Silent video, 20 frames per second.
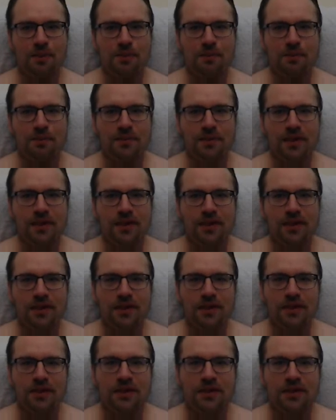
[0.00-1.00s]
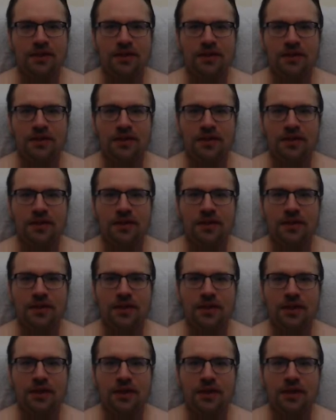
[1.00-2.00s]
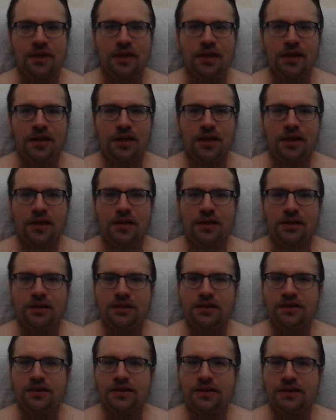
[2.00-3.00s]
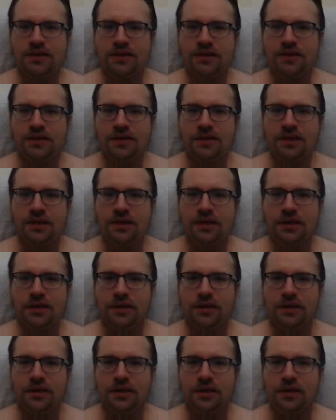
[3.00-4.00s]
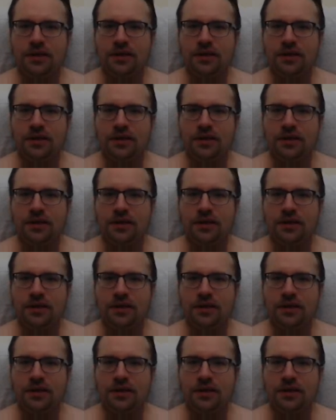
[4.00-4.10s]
Nobody speaks.